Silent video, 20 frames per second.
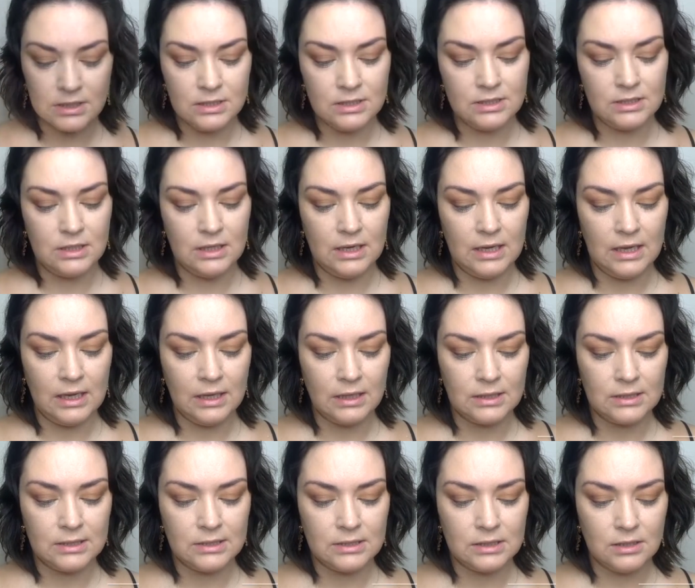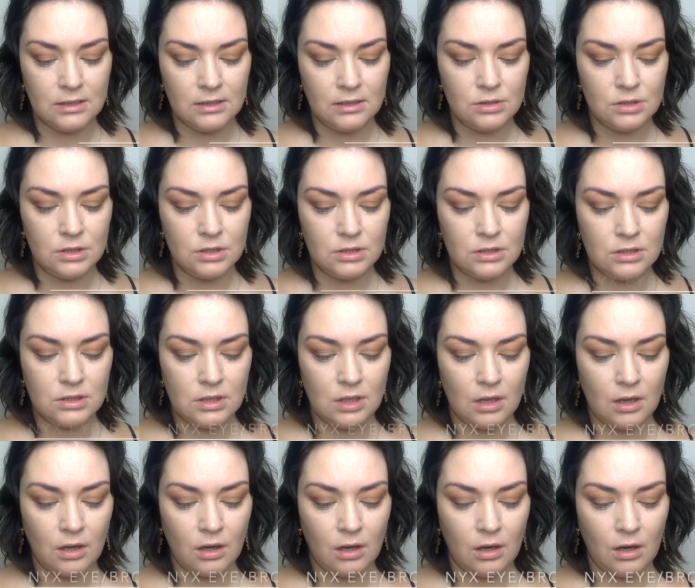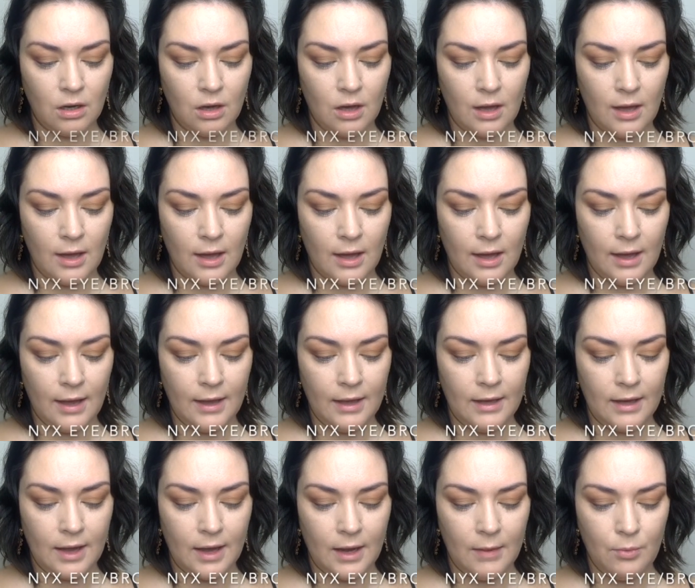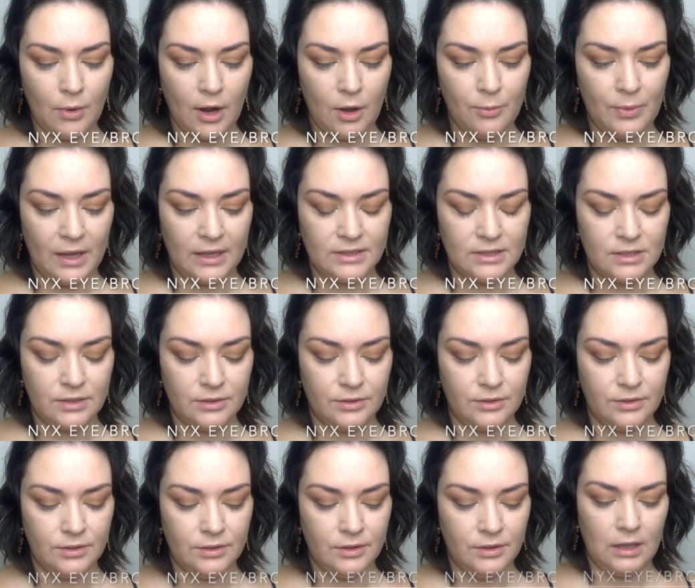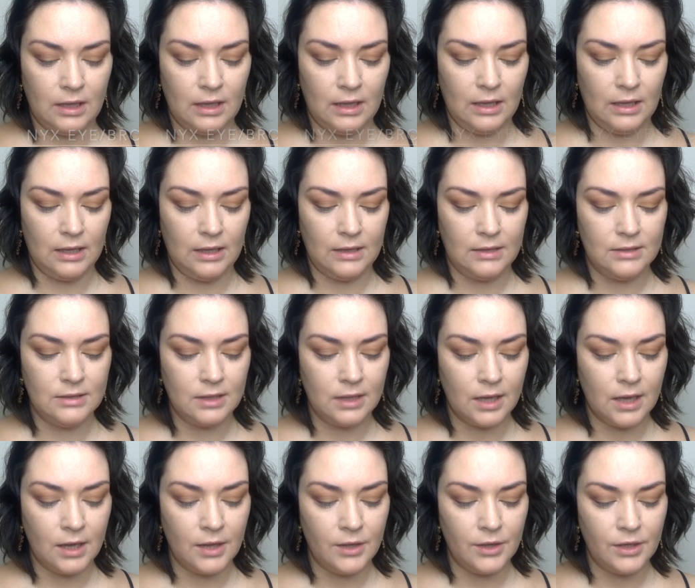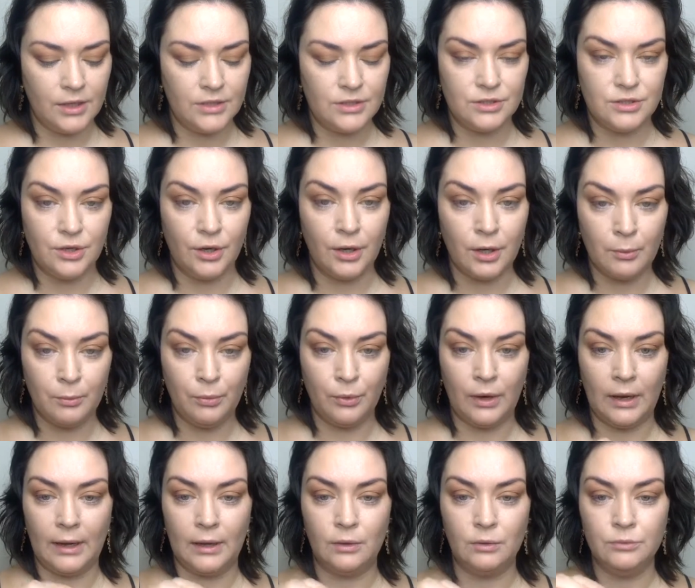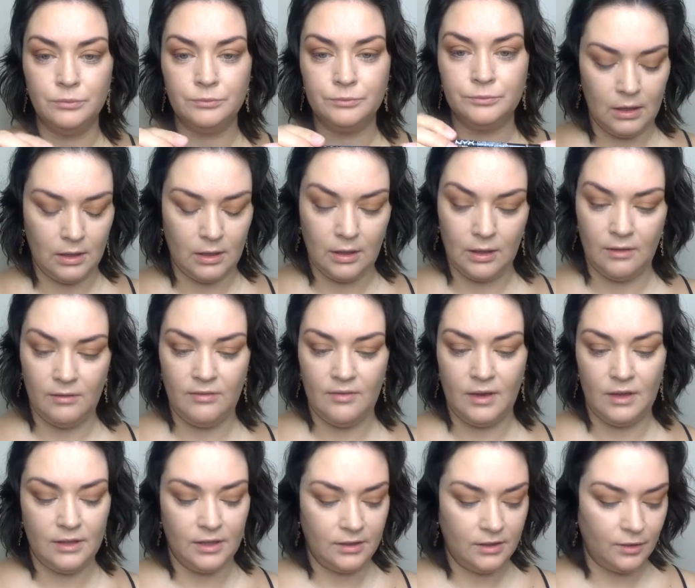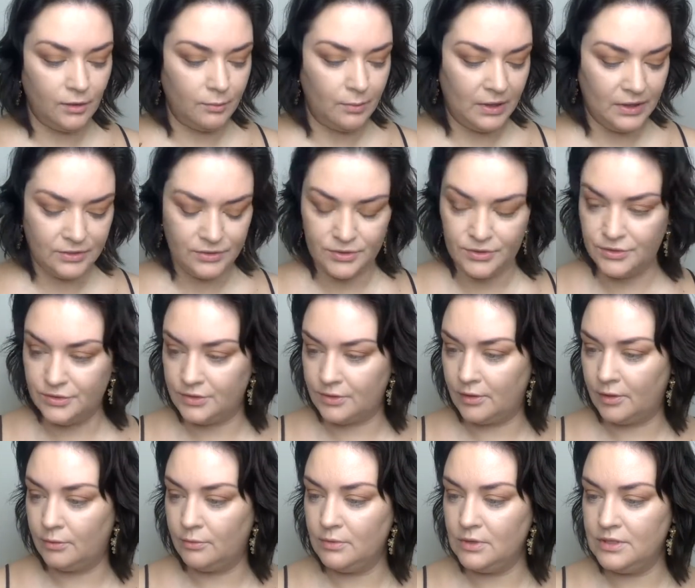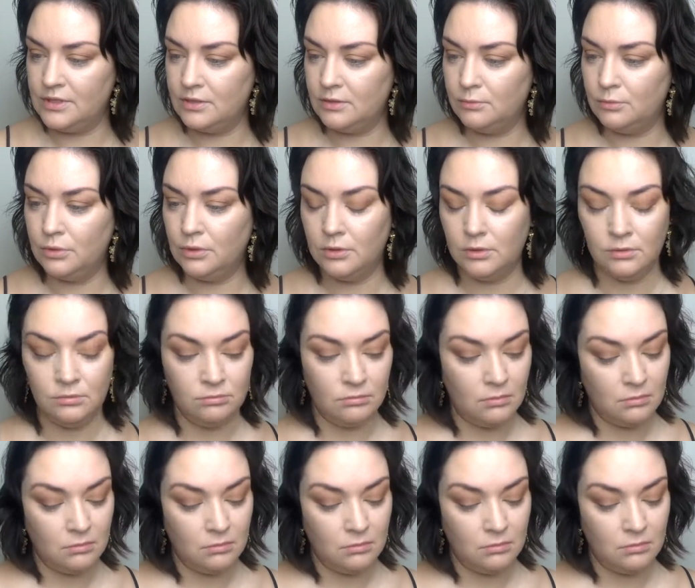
is NYX, just their eye and eyebrow pencil, and the color is dark brown. I find that their pencils are reasonable